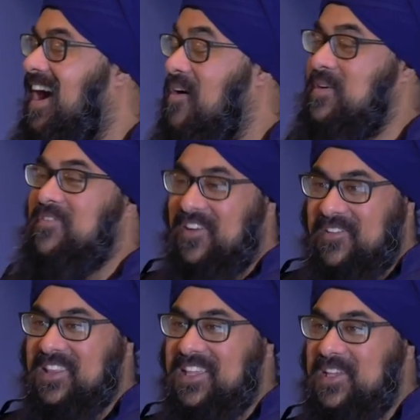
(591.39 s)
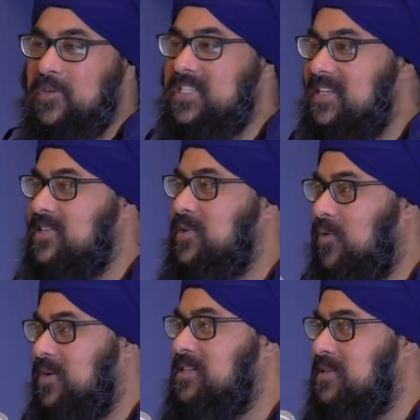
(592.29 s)
You'll see us on
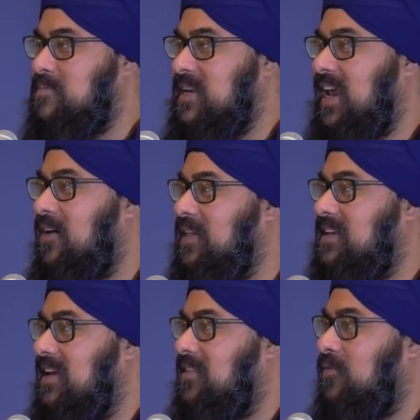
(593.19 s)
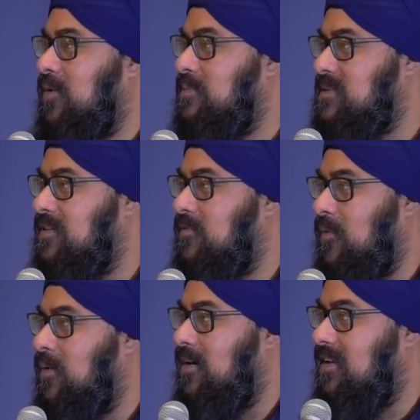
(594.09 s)
horses, but now they take the forms of
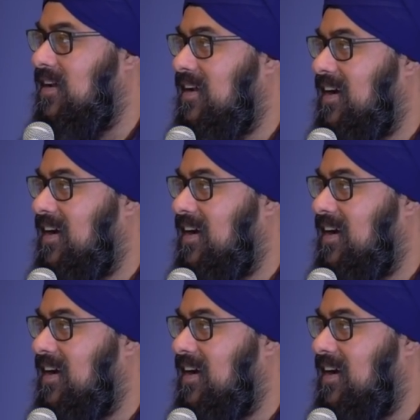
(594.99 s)
Ford,